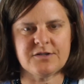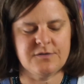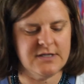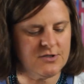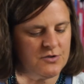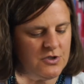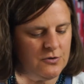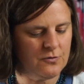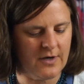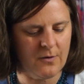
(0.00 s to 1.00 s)
So these are
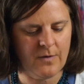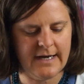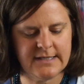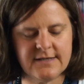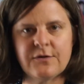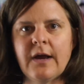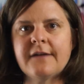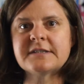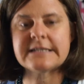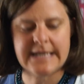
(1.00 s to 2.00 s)
two great ways if you
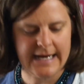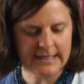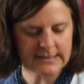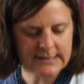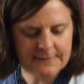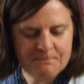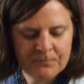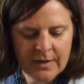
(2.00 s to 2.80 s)
have snacks.